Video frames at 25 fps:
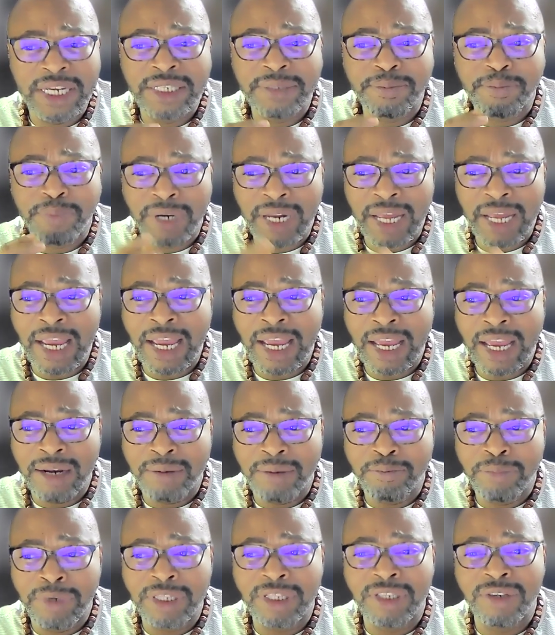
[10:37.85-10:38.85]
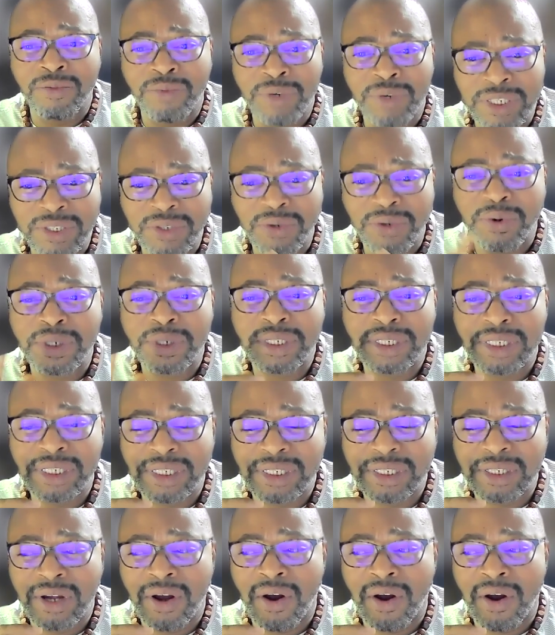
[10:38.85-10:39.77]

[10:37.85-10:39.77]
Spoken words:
is planned, but the resources